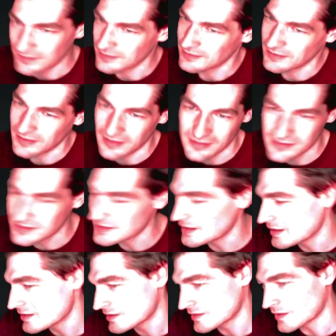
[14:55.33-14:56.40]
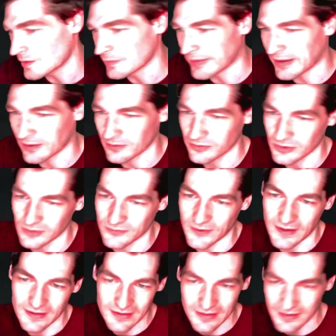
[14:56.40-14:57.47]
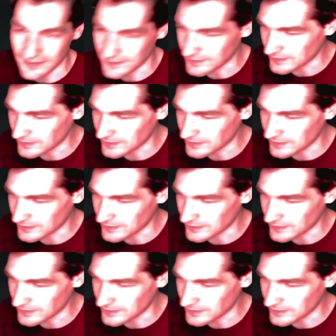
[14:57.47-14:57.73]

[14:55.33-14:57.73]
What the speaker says: It's so powerful. If I can get her to